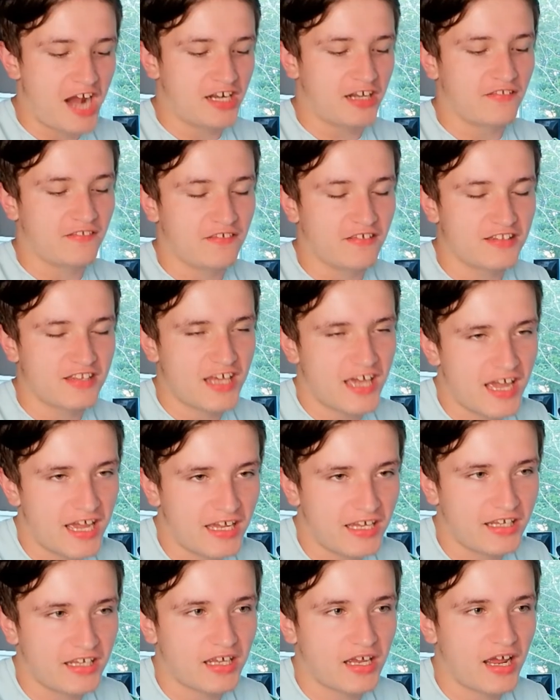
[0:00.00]
and then
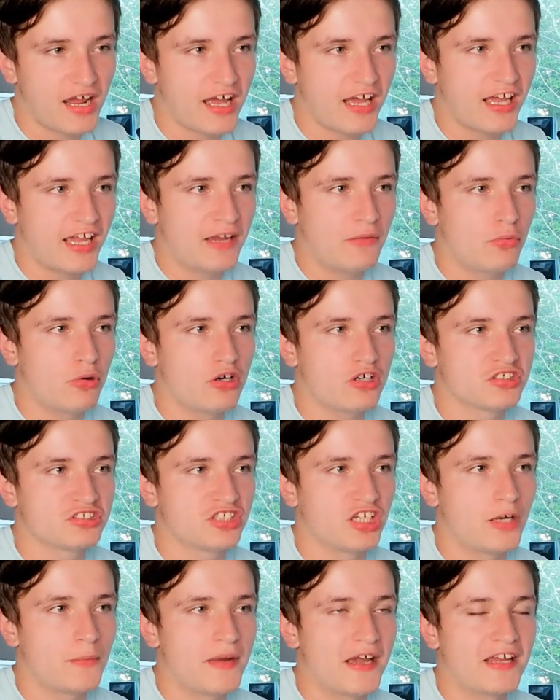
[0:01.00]
today I
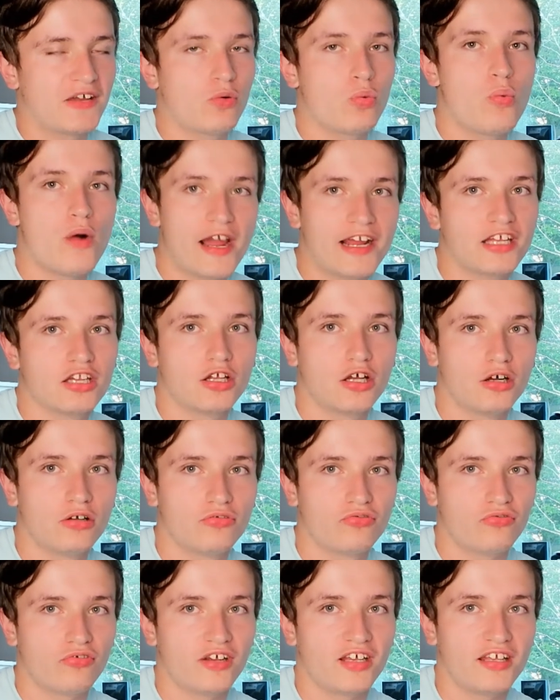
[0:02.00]
washed all my white
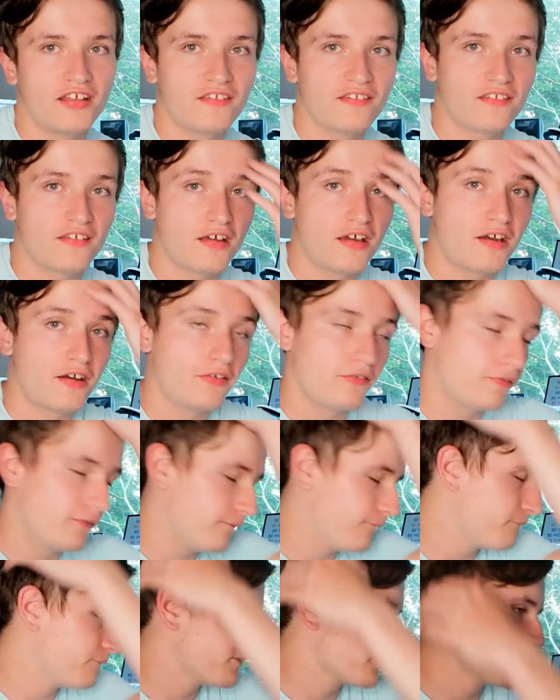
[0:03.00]
laundry, so
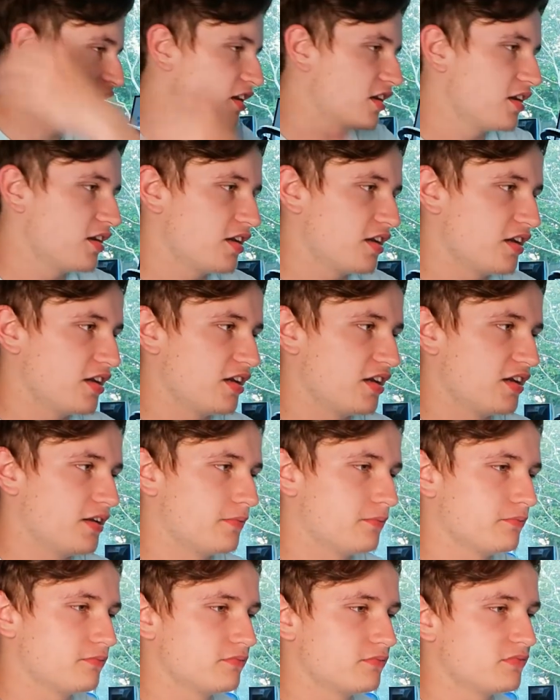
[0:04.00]

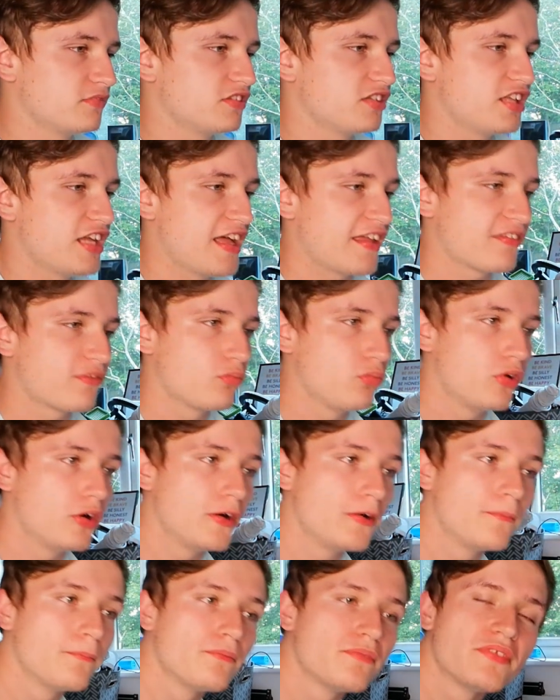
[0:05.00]
um, that's
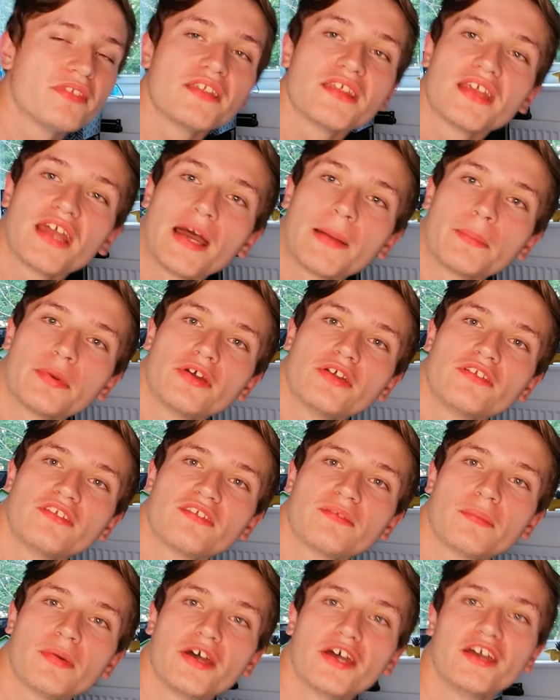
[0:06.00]
what
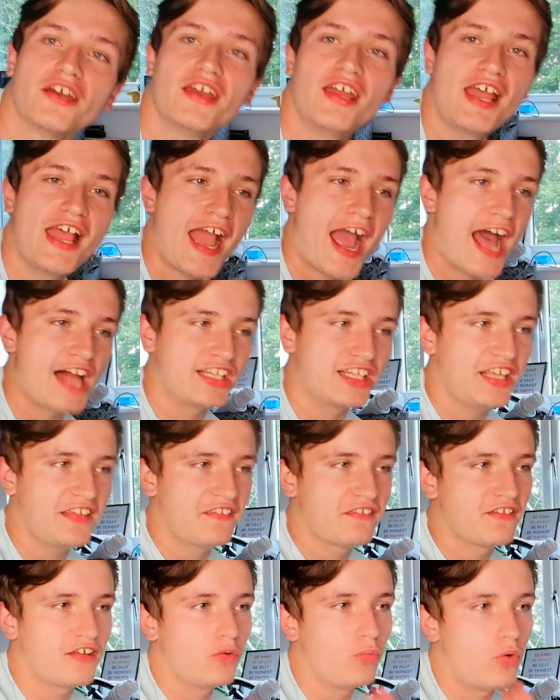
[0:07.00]
happens, but at
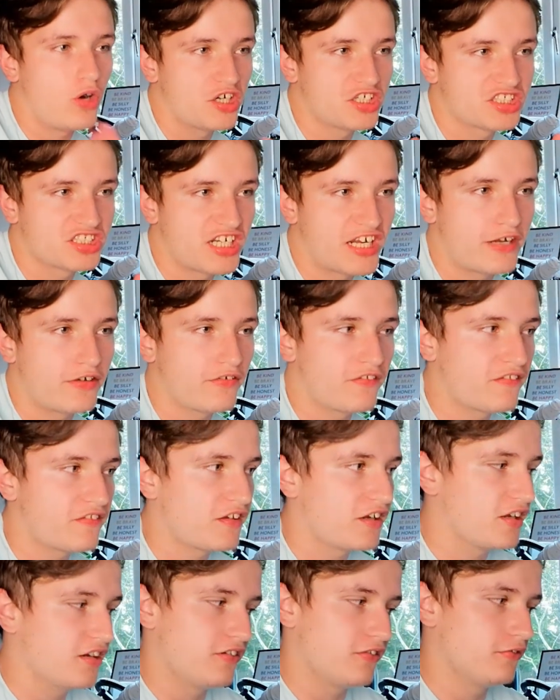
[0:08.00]
least it's all washed now,
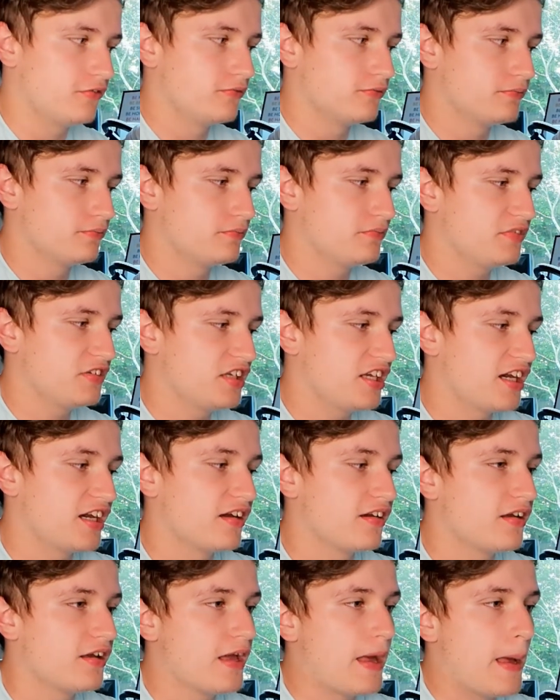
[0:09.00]
so yeah.